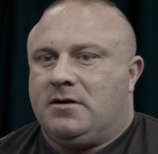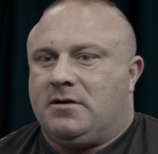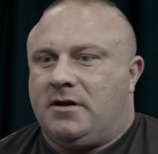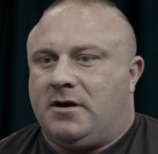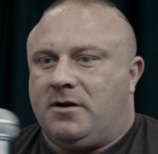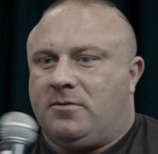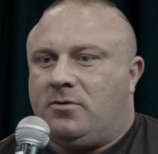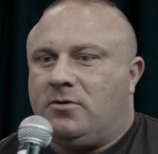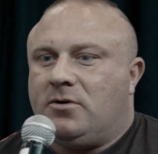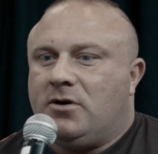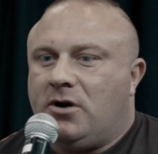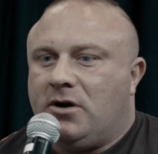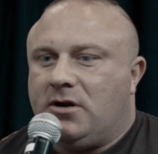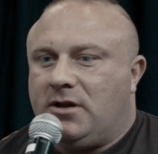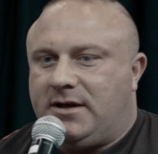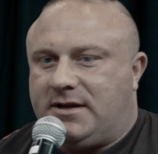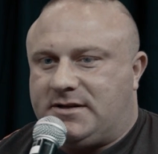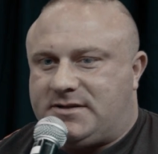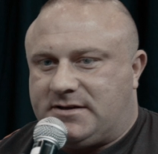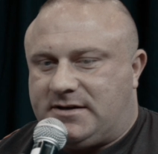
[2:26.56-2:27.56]
Yeah, well,
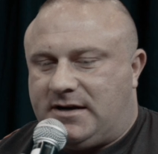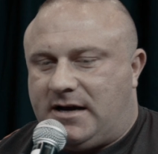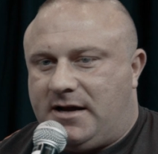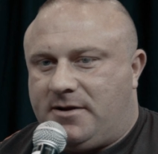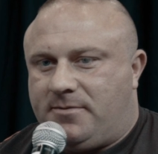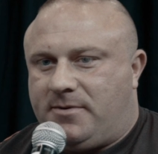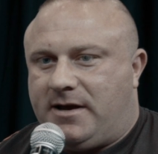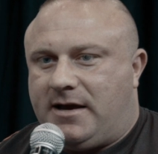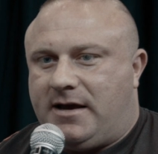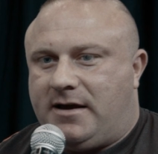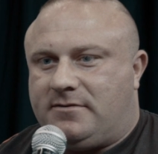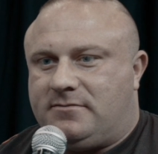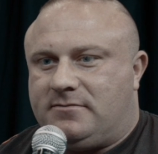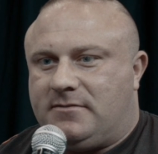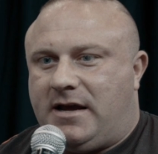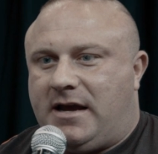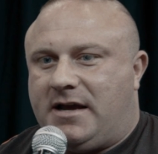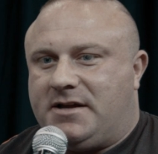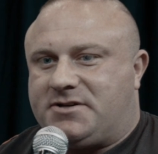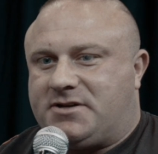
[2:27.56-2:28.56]
earlier today we had
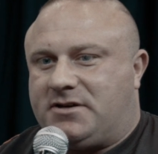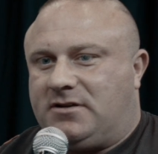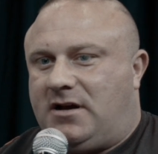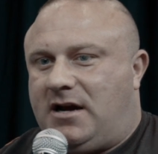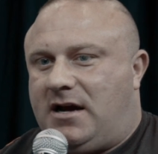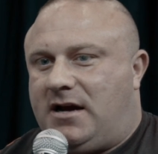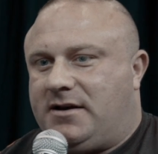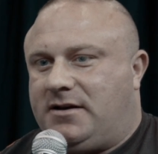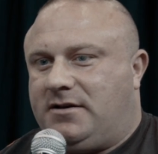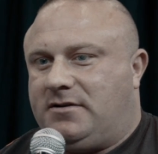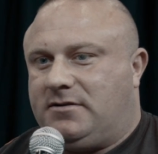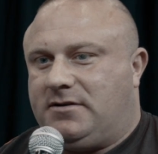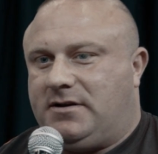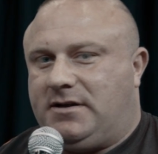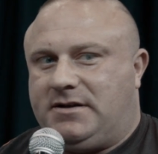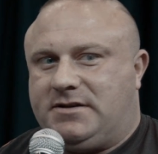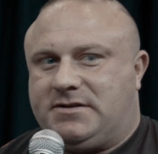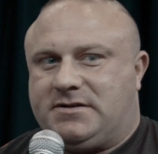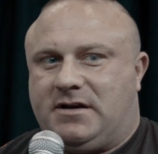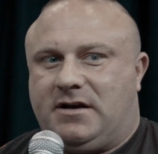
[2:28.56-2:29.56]
Ange Gallardi.
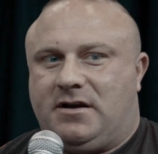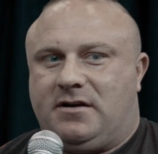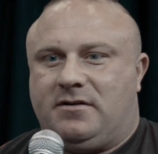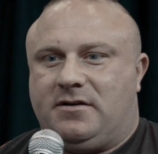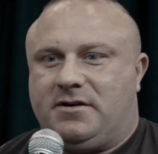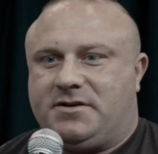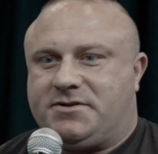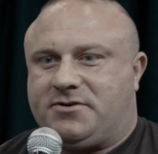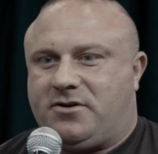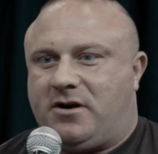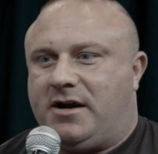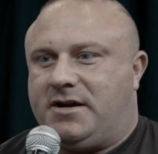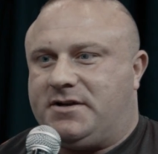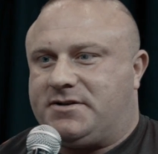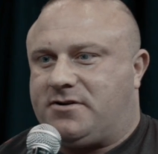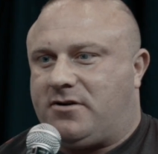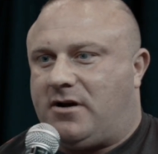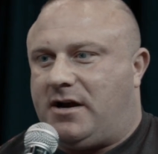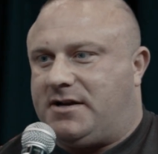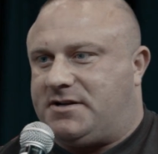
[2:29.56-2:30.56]
He's Australia's
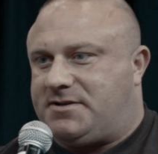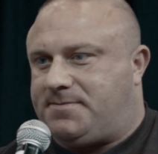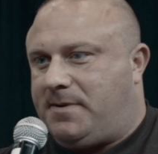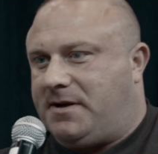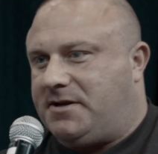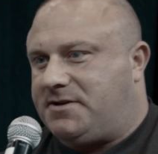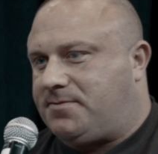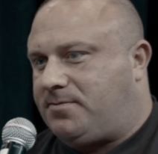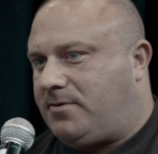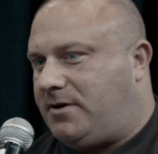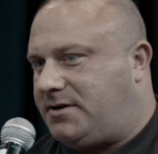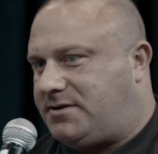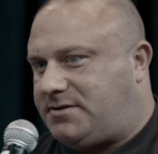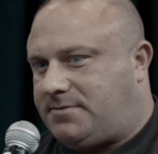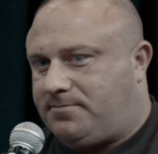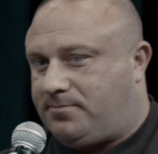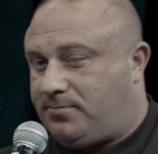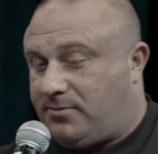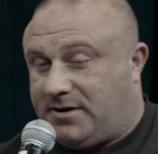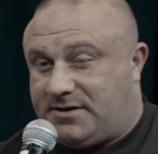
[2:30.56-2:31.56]
greatest bench
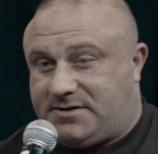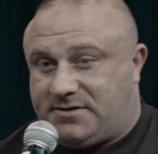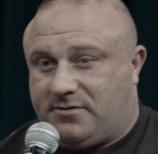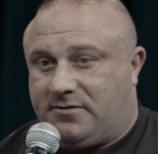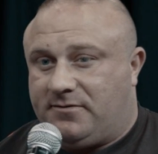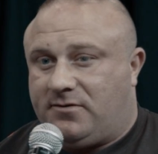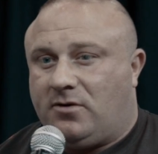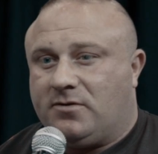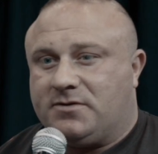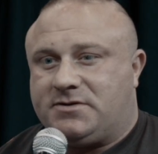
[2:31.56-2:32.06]
presser of all